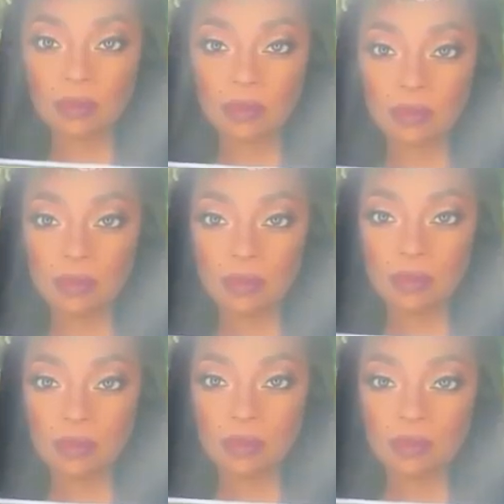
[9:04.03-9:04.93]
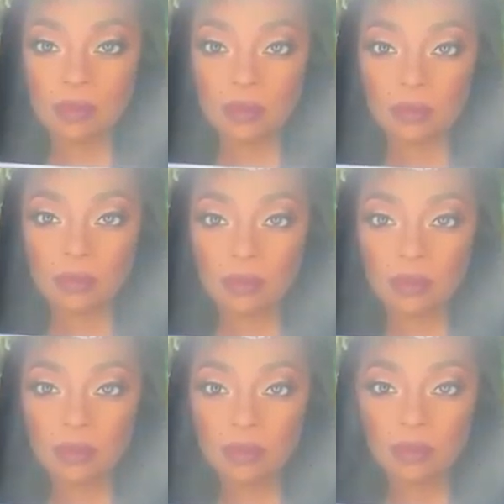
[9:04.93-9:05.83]

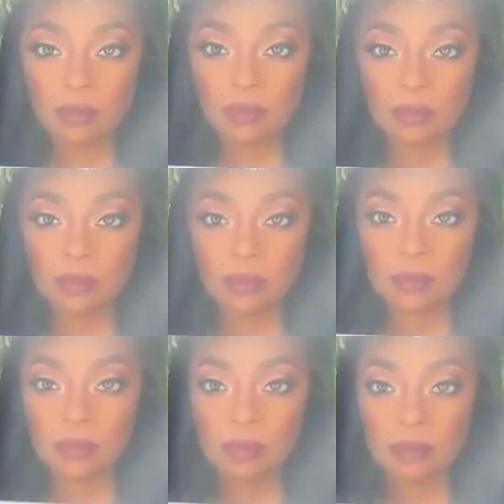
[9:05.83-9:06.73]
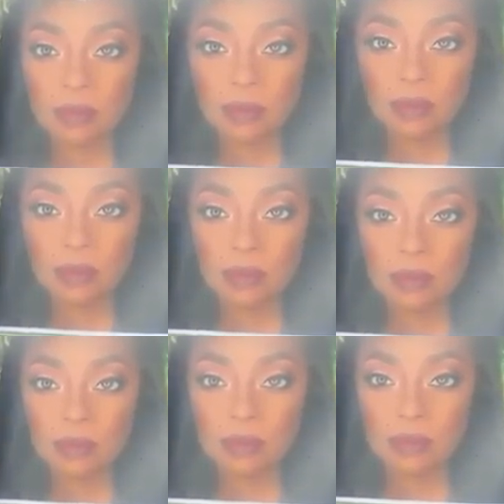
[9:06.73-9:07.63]

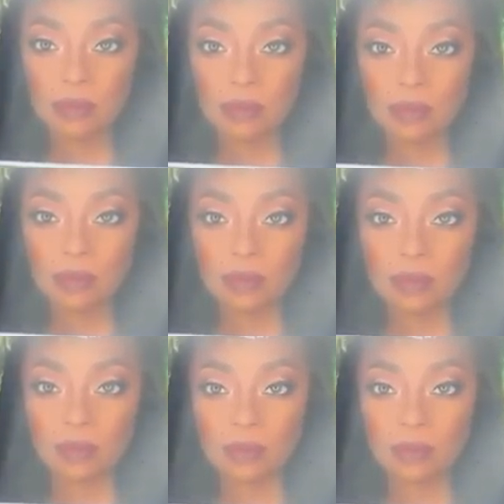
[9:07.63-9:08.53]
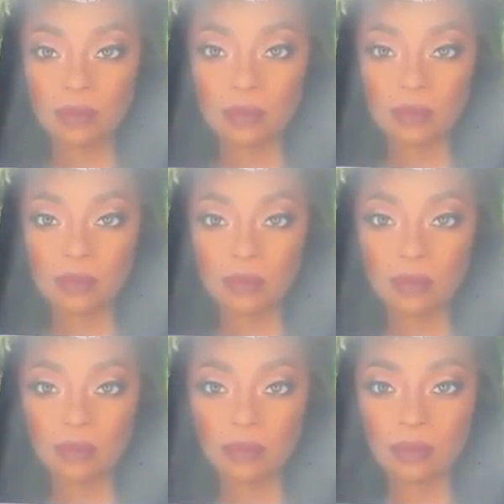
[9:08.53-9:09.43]

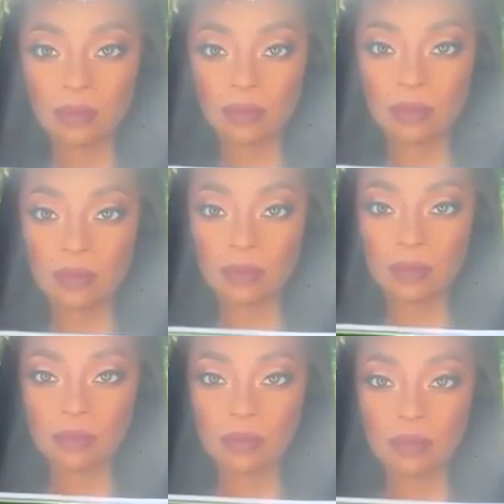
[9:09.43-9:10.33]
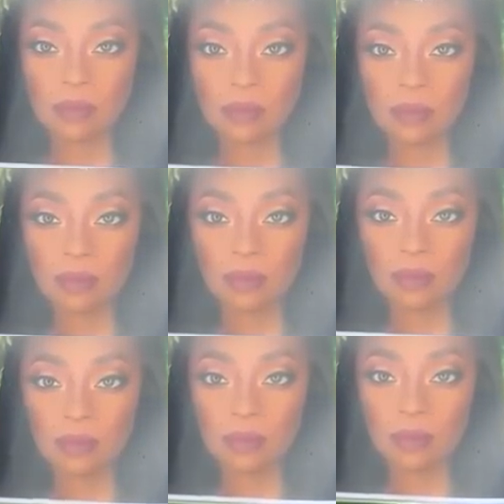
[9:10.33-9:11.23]

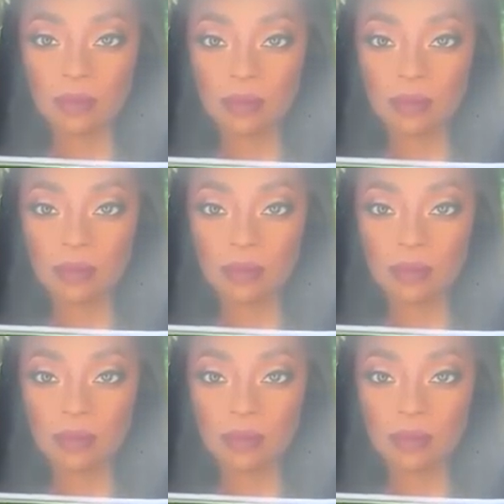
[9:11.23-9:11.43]
The person shown says nothing.